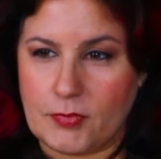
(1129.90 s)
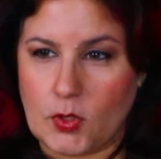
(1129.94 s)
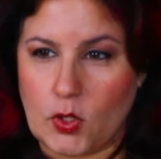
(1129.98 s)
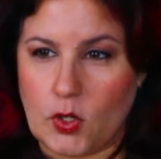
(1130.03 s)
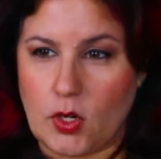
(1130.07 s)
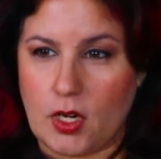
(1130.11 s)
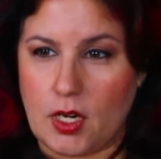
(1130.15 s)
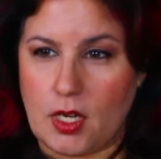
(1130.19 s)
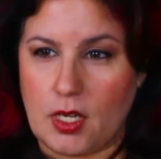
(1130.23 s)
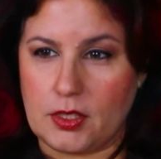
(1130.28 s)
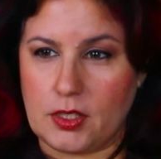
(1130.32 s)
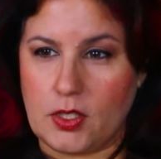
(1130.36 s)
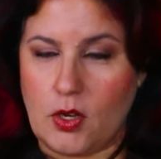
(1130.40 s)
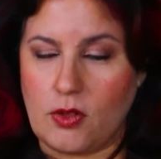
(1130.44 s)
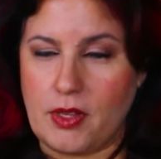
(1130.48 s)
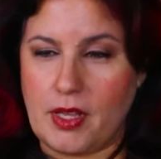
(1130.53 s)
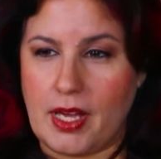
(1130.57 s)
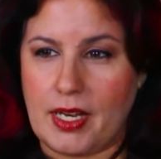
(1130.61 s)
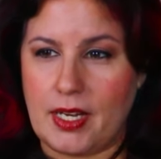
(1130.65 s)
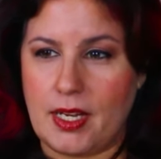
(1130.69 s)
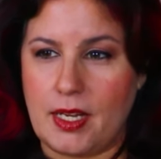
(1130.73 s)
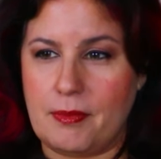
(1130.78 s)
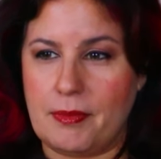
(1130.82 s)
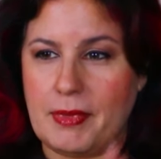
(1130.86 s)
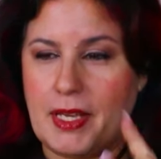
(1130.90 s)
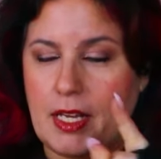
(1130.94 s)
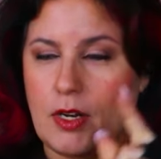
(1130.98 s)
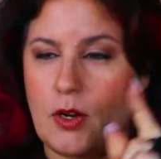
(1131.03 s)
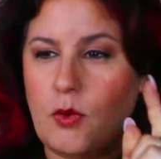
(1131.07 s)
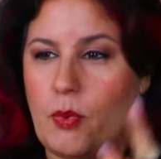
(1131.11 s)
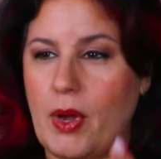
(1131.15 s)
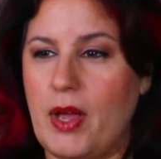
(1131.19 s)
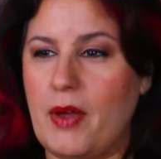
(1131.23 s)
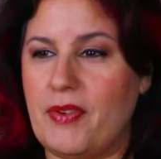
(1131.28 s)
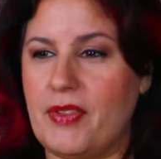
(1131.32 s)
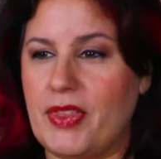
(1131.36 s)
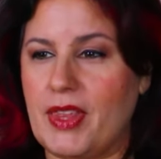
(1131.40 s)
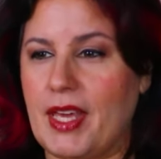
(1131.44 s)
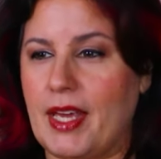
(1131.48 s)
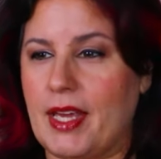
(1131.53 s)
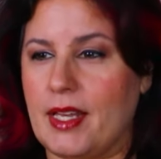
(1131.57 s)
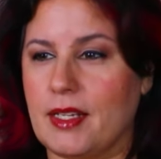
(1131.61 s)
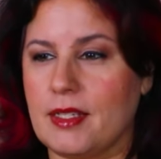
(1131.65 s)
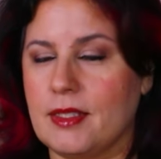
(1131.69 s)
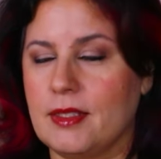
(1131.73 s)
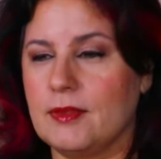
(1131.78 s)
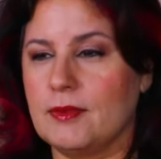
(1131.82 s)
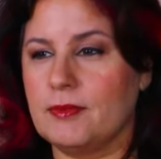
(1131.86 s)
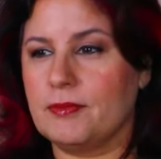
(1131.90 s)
Girl, don't let him get away with it.